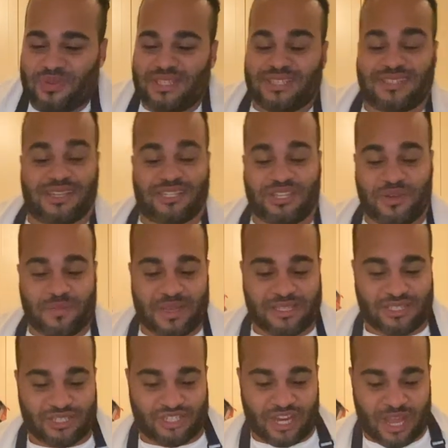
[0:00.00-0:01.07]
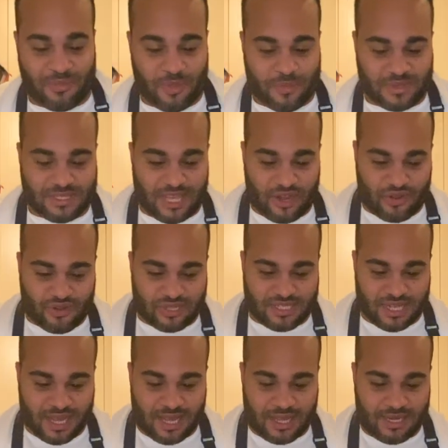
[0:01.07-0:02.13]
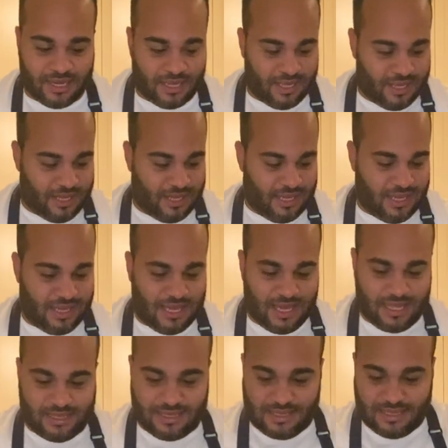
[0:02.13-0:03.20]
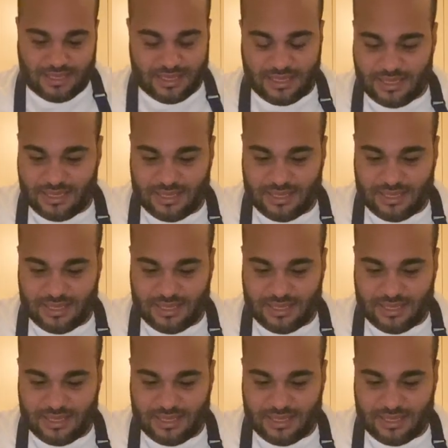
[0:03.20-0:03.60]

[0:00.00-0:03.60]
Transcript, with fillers: We did such an amazing job. The potato gratin, it's